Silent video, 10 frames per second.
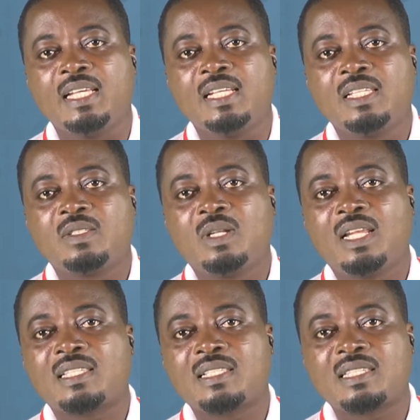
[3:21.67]
So
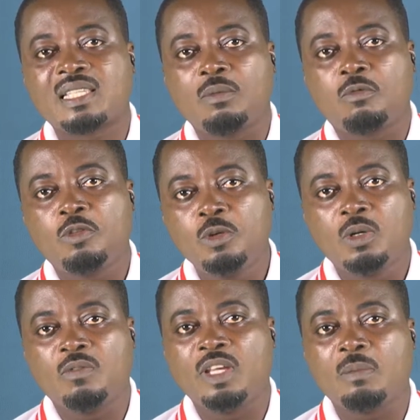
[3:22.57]
let's list some few
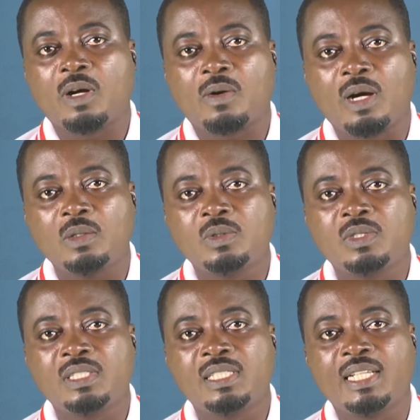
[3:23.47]
of them around
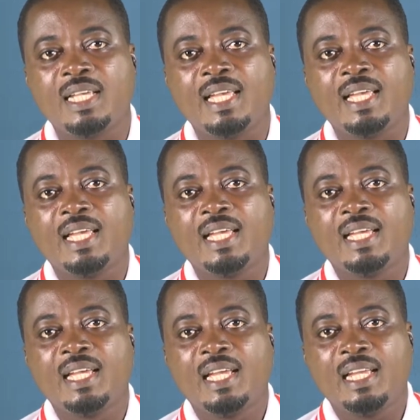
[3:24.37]

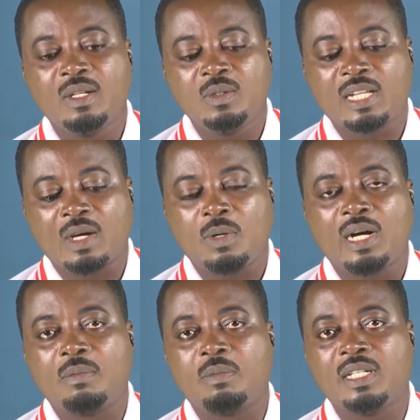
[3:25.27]
and look at
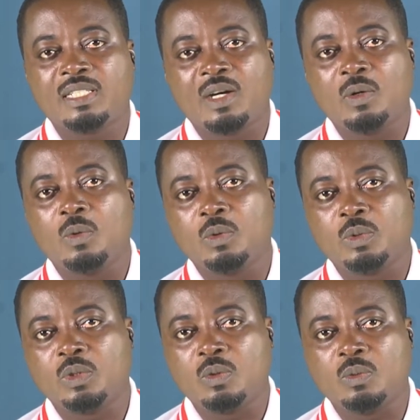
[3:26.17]
what later on what
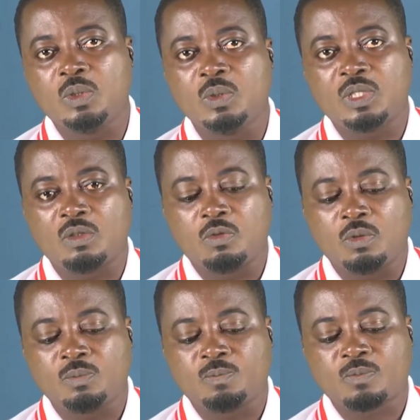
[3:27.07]
we use it for.
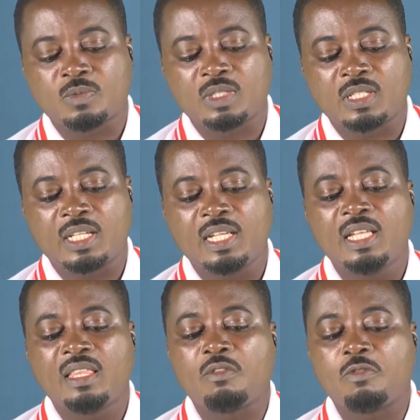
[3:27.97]

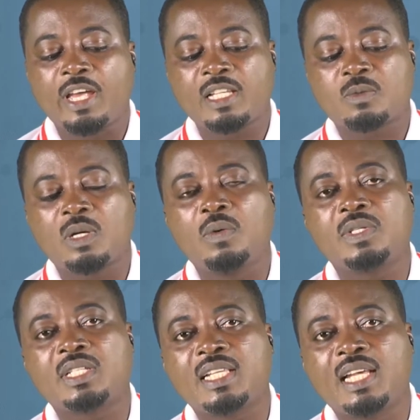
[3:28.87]
The first one, we
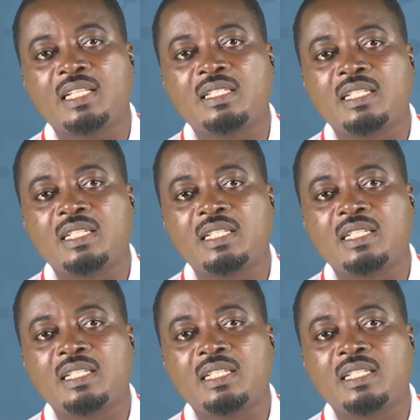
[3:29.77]
say that